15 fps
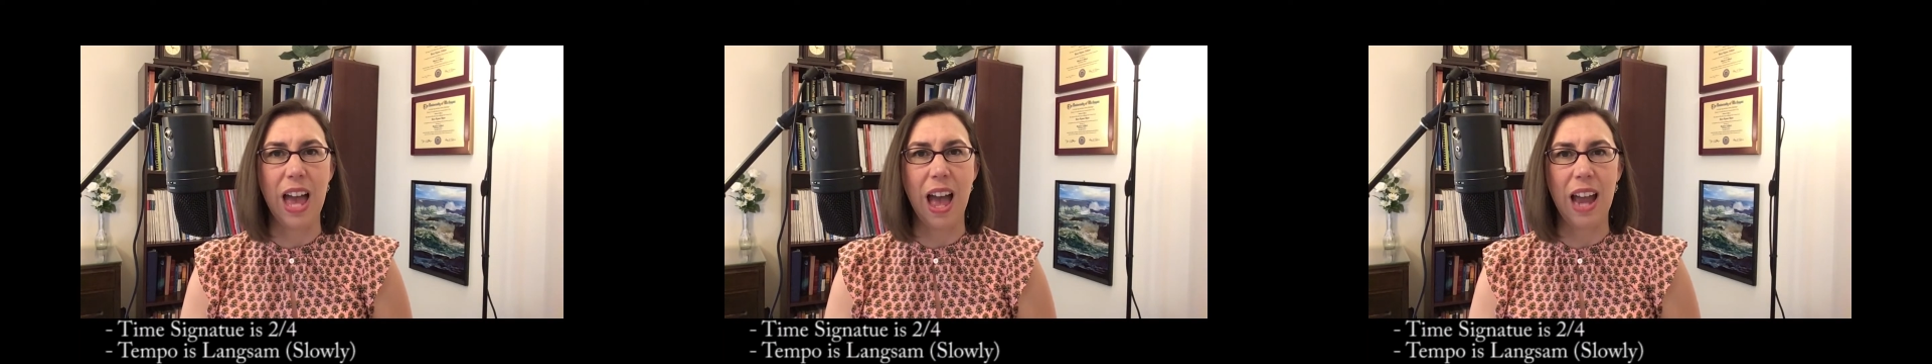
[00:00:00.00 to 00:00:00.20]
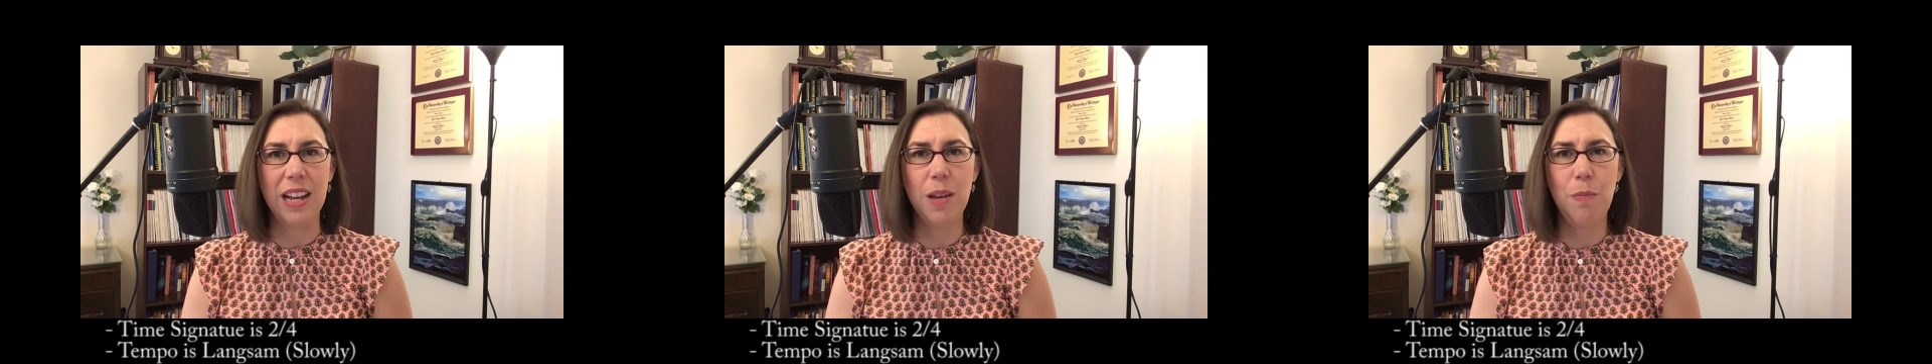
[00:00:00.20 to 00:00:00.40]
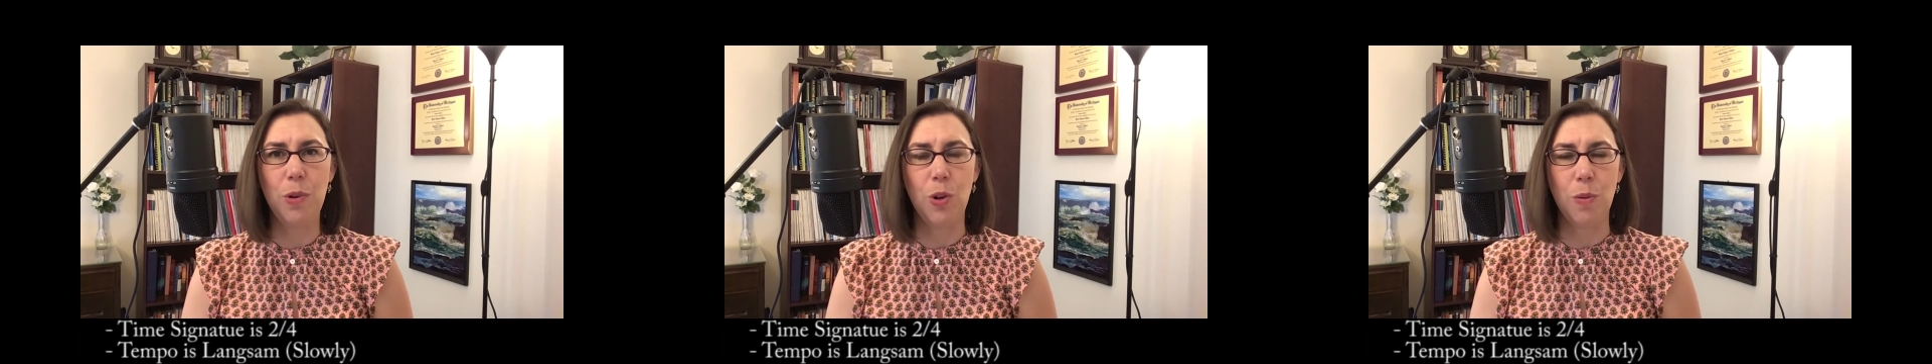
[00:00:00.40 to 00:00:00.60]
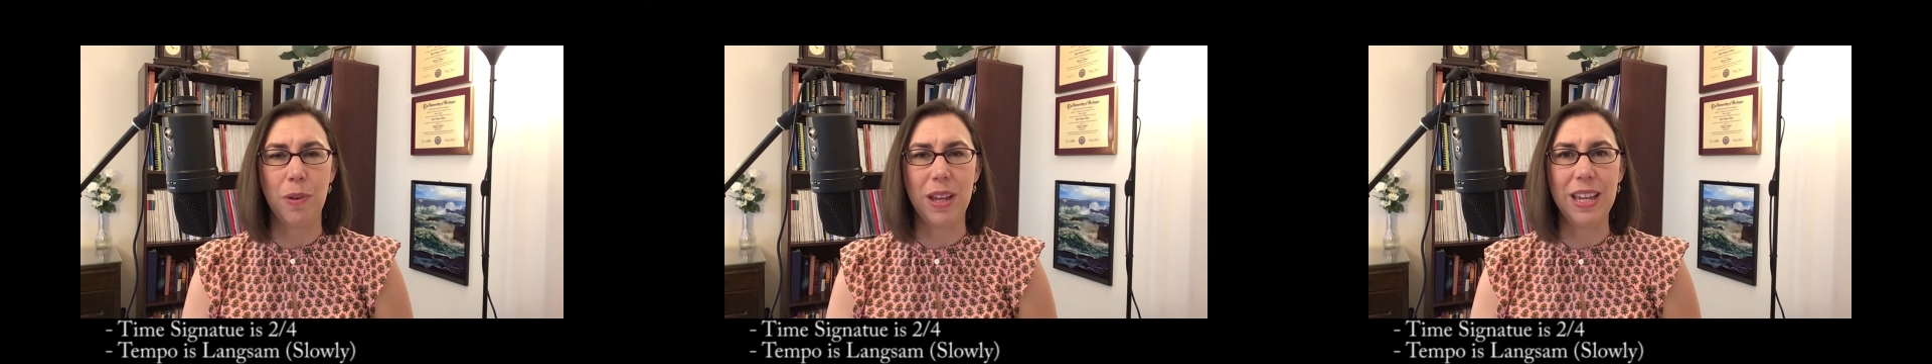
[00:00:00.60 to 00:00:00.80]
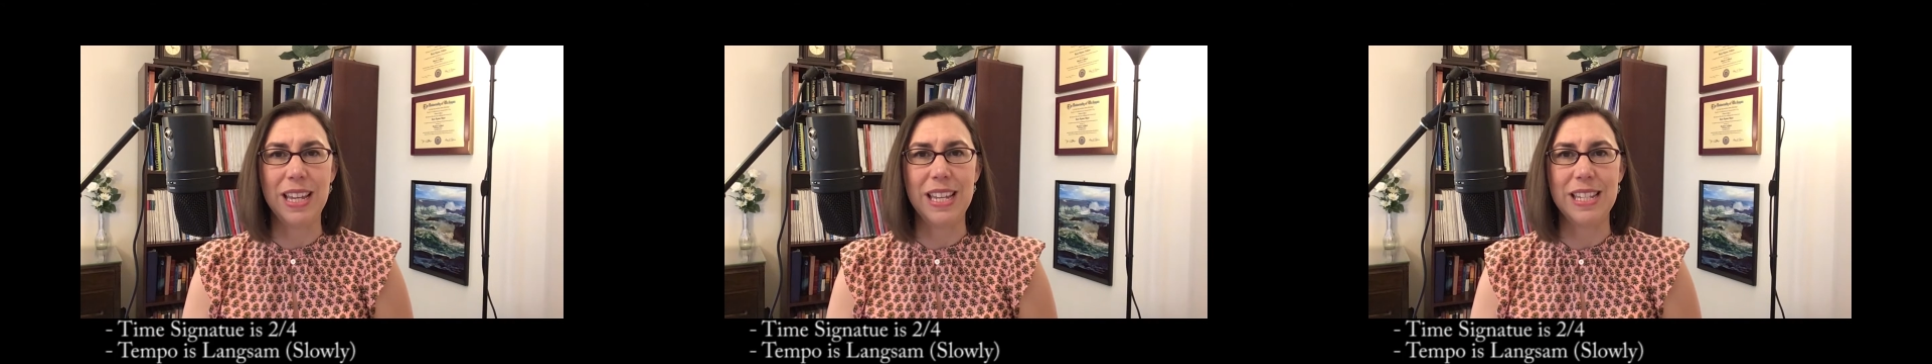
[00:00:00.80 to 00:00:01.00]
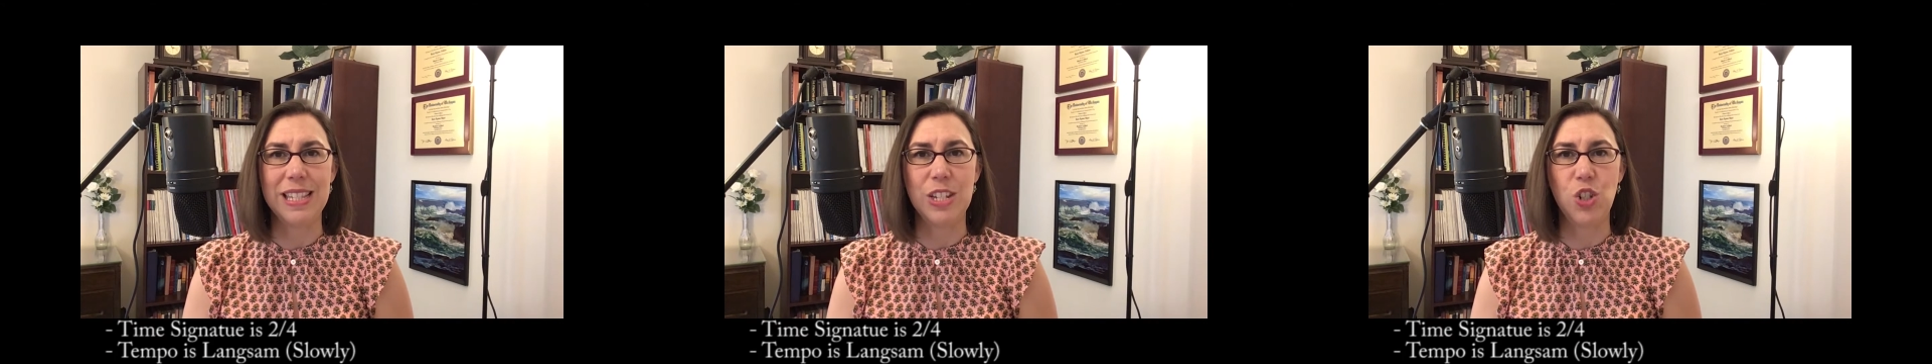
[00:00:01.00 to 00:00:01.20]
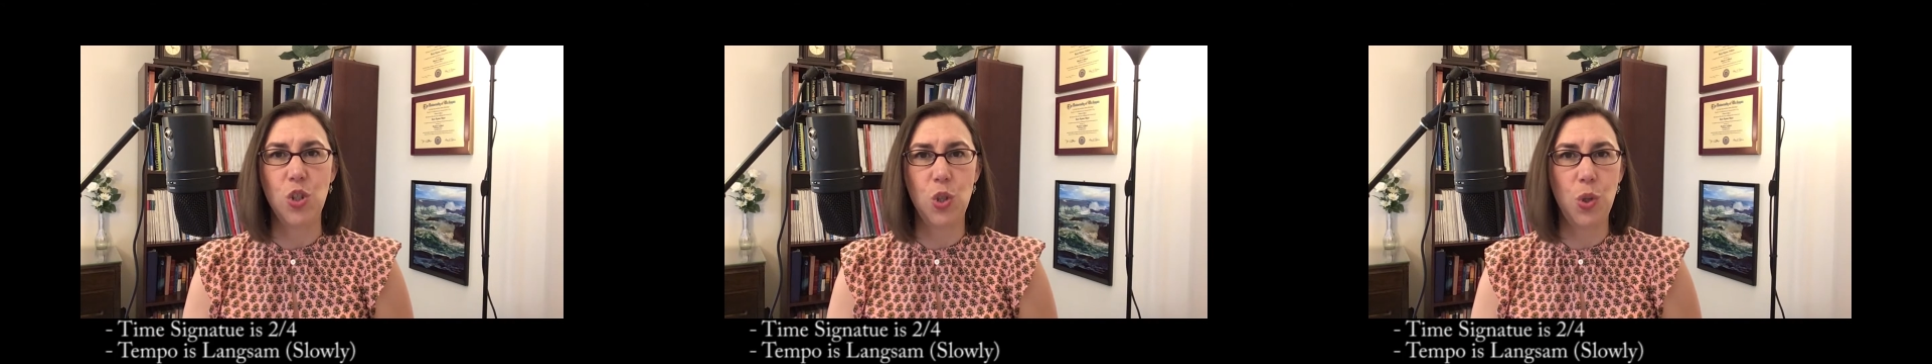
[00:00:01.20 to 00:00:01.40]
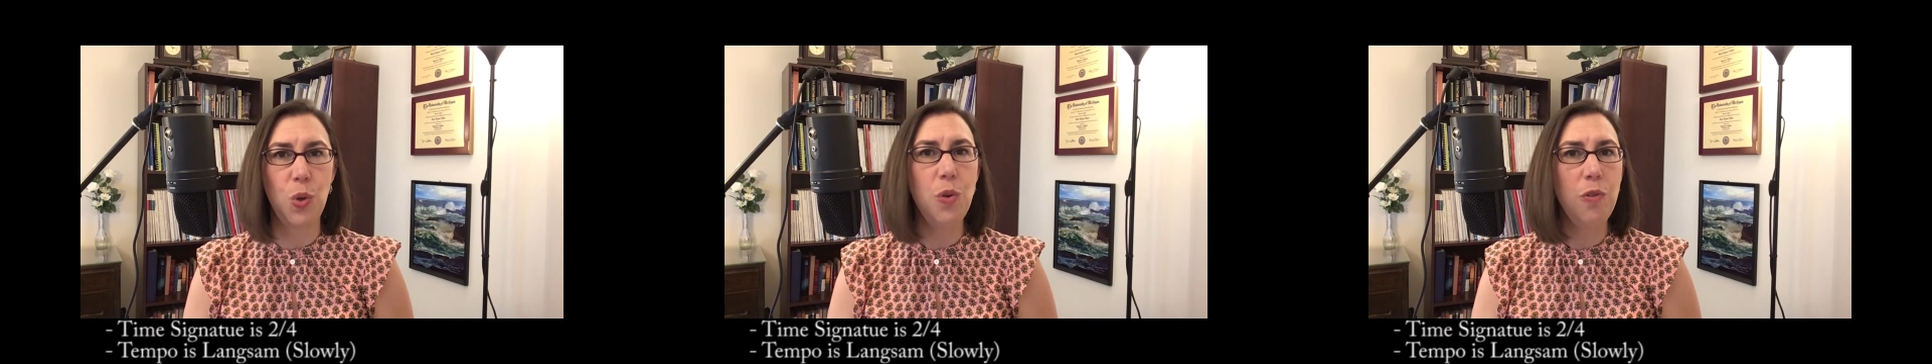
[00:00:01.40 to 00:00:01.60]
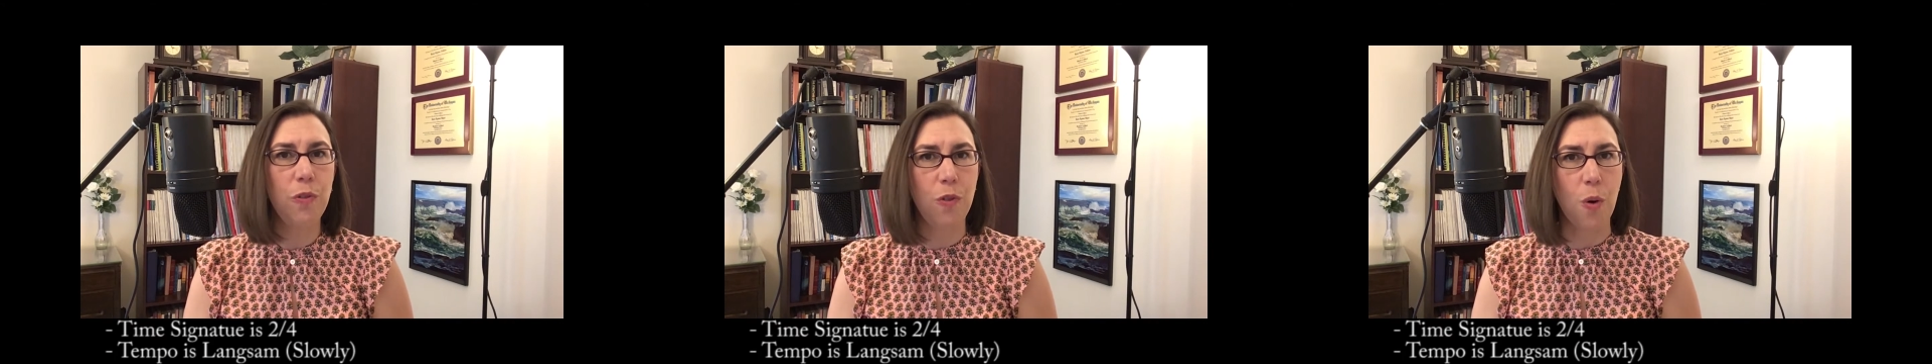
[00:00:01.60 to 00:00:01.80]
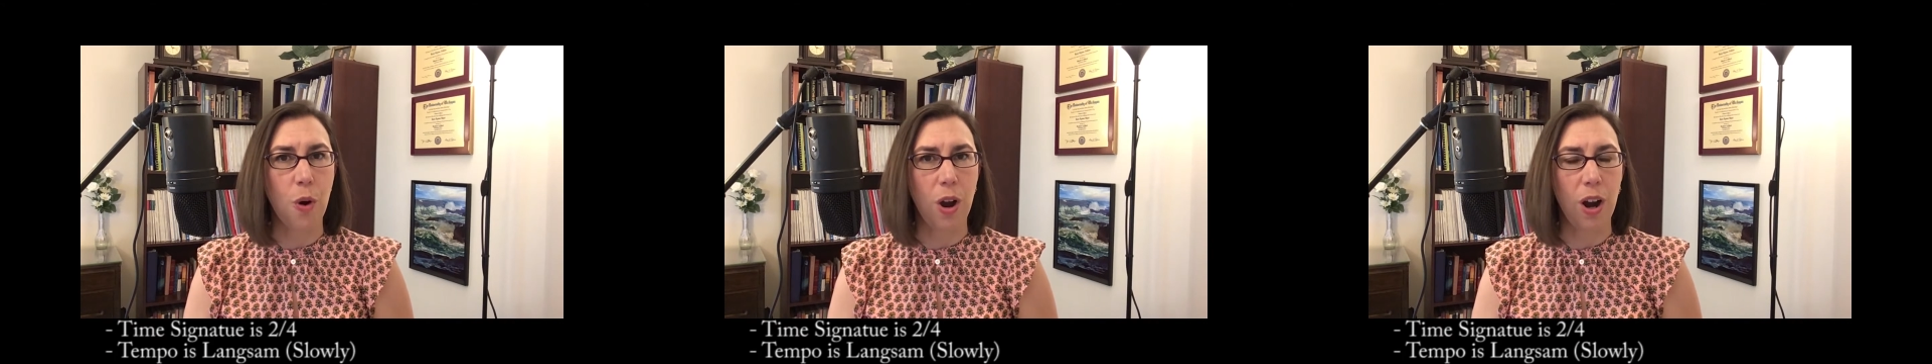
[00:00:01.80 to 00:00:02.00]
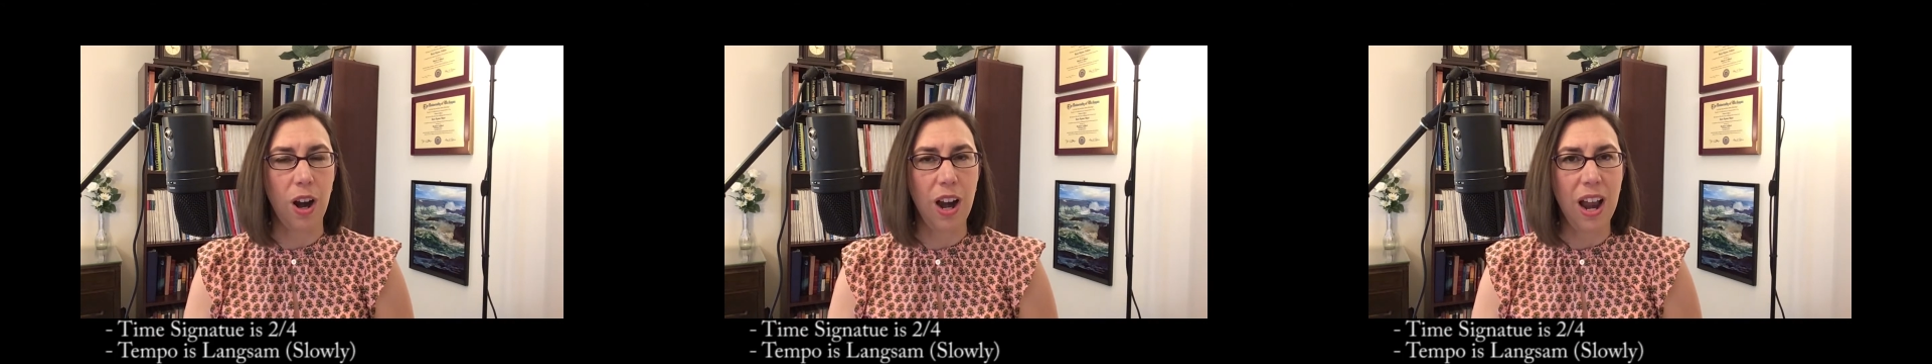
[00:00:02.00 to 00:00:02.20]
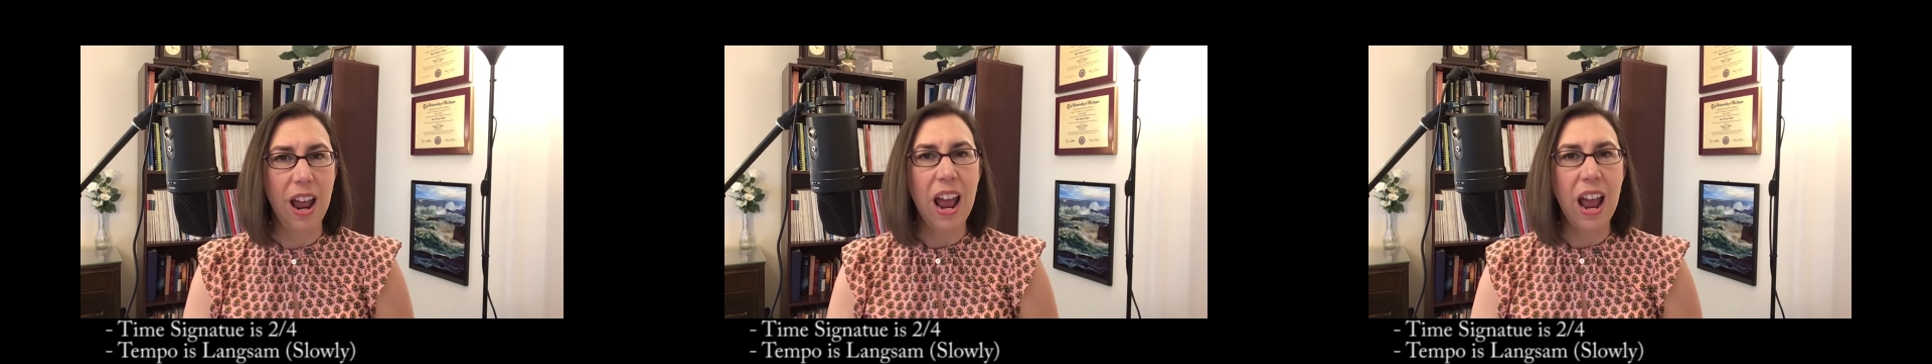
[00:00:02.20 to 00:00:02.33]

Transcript: eine Blume is in 2/4,